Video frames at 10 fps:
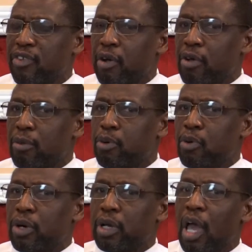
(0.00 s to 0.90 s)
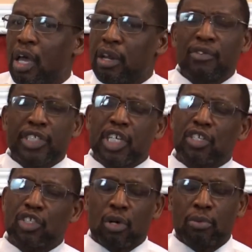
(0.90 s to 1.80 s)
very important. Never
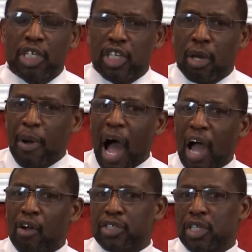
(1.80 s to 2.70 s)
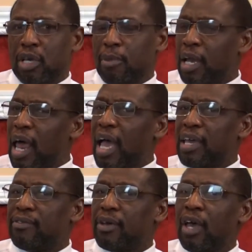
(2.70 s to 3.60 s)
seen so much hypocrisy in my
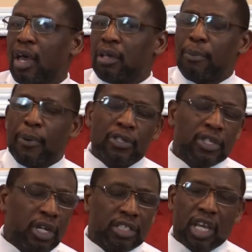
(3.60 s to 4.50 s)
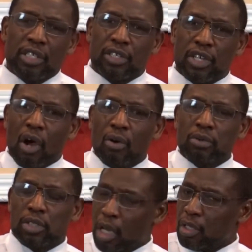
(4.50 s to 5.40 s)
life. The person that says,
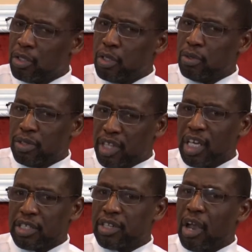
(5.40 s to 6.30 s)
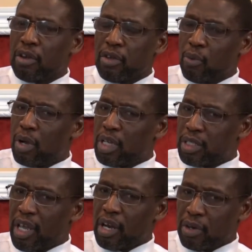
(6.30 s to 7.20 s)
don't do this, they are the
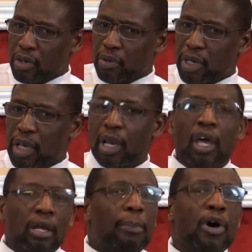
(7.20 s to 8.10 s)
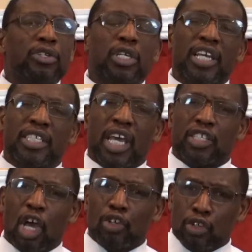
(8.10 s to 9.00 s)
ones that are doing it. The person that
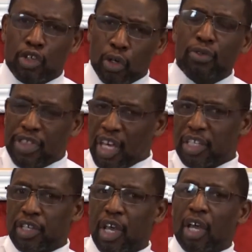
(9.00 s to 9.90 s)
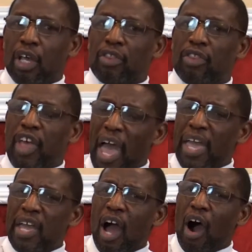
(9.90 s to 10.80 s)
says, do this,
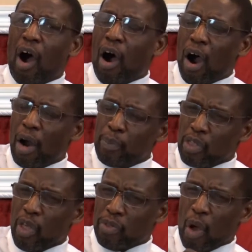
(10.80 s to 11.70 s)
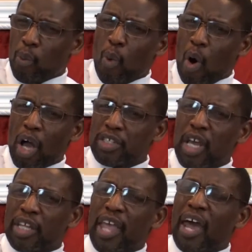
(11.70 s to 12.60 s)
they are the, the
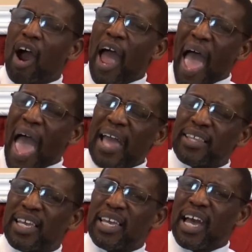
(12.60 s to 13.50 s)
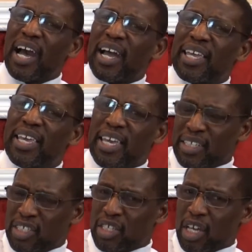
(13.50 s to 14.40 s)
ones that are acting
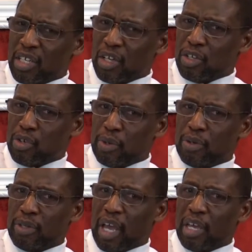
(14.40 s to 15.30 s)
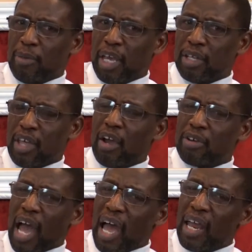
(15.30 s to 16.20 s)
against the truth. Amen. They
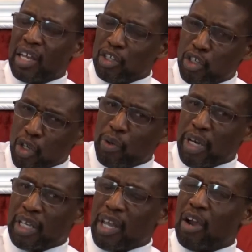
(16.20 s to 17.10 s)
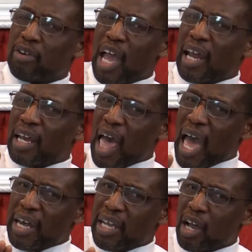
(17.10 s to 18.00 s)
are not doing it. They are not
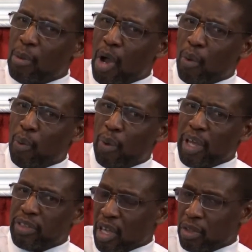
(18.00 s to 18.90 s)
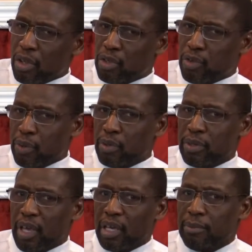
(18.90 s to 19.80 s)
lining up with the
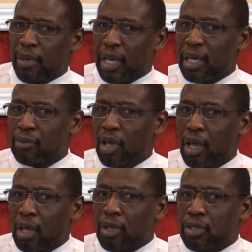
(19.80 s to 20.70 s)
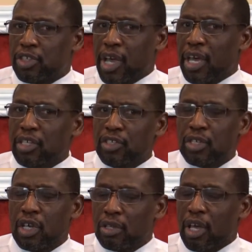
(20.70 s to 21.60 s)
truth. Amen. They
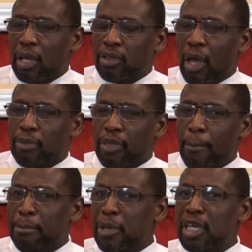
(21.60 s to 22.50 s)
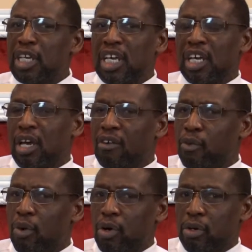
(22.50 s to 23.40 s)
change the, the, the meaning
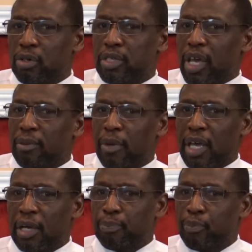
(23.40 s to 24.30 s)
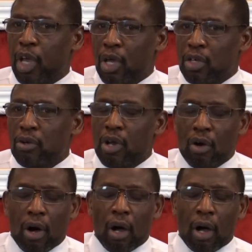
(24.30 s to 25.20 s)
of words. Amen. You
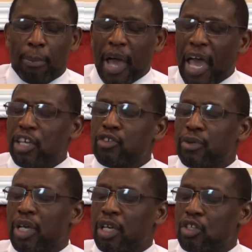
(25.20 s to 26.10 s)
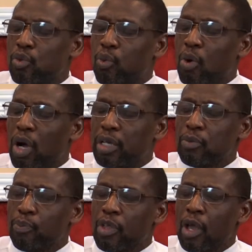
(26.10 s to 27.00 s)
know, a, a patriot is
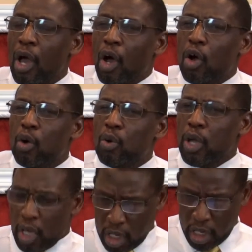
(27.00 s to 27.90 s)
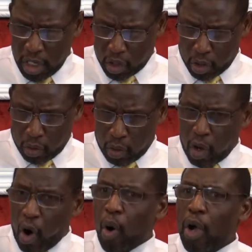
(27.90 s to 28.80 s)
one who is
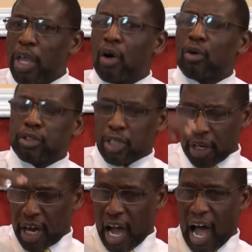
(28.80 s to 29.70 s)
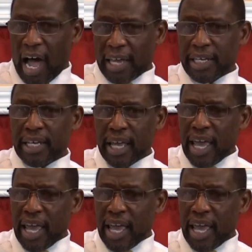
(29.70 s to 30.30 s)
loyal to God.